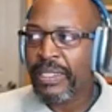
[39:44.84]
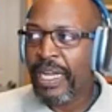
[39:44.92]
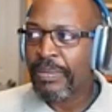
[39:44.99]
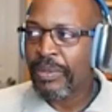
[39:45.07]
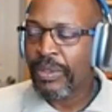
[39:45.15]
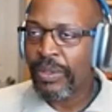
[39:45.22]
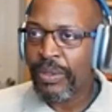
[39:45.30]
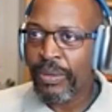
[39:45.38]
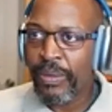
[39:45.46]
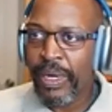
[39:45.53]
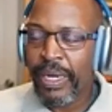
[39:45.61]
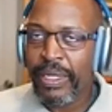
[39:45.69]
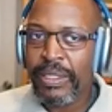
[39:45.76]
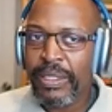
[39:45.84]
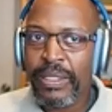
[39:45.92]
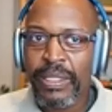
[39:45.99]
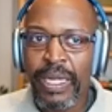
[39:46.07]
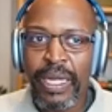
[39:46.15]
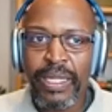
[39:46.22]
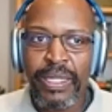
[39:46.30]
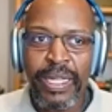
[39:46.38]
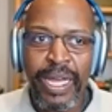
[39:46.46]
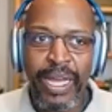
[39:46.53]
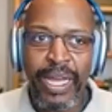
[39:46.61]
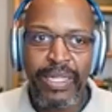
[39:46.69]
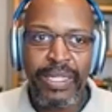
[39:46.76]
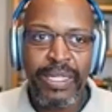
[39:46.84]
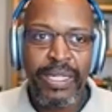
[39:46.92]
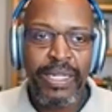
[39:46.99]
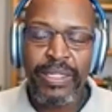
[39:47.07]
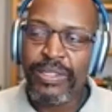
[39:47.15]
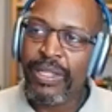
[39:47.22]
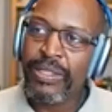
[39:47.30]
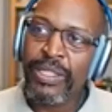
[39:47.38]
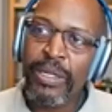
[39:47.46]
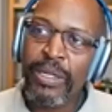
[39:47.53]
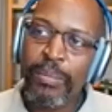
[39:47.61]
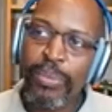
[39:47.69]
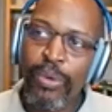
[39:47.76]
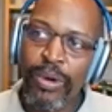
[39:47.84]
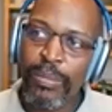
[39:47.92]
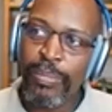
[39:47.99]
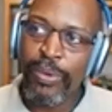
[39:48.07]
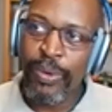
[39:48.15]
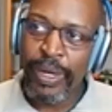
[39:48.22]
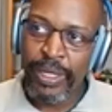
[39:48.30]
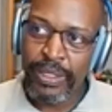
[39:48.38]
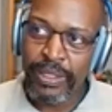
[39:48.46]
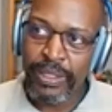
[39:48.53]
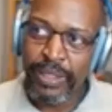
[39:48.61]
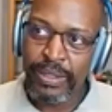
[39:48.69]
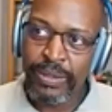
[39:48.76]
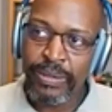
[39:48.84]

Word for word: That's absolutely right. That that such an important point